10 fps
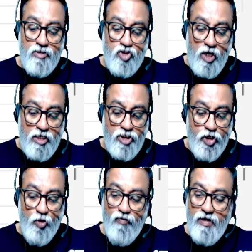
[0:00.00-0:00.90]
Charge
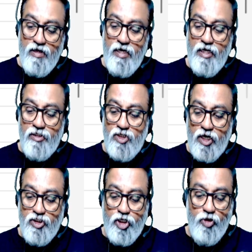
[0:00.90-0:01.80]
Q1 and
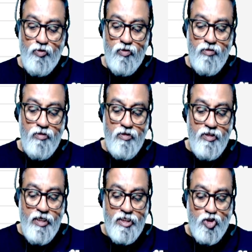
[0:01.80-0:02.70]
charge Q.
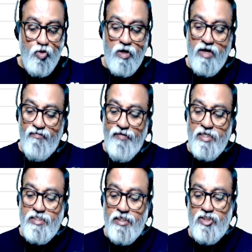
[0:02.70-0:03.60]
These two are
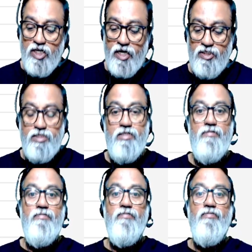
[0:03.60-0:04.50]
fixed charges.
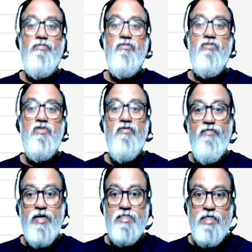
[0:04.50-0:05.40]

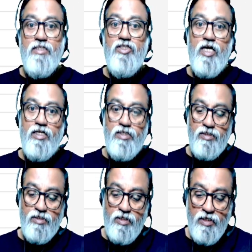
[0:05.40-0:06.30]
Fixed
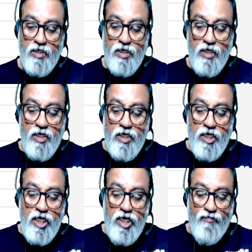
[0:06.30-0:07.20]
charges.
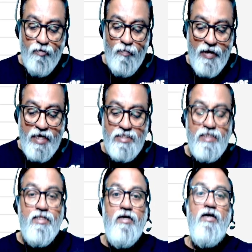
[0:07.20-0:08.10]
If you place
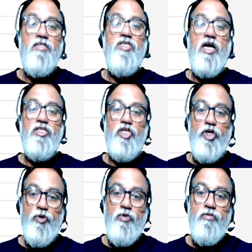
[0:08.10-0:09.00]
a third charge
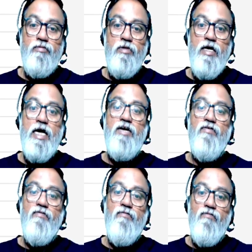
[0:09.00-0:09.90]
Q, at
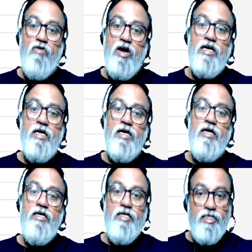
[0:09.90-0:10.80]
what
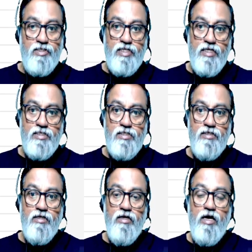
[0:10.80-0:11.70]
distance,
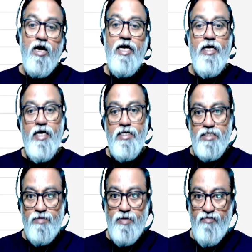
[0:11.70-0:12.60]
or is
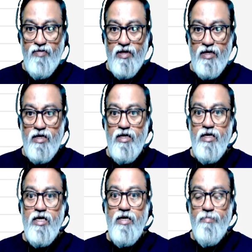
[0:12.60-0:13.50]
it between
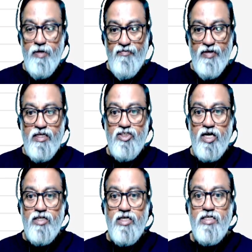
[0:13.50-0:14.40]
the
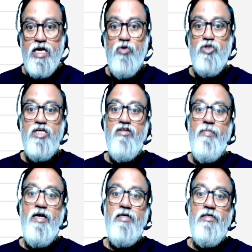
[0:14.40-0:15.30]
charges or outside
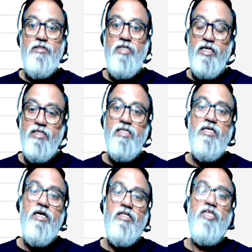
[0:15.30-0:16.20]
the
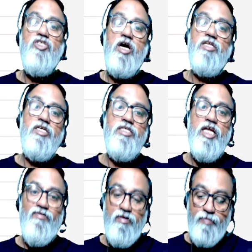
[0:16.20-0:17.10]
charges, the charge is in
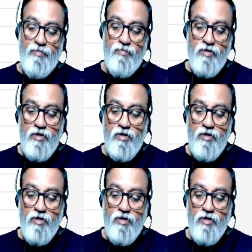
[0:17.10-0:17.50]
equilibrium.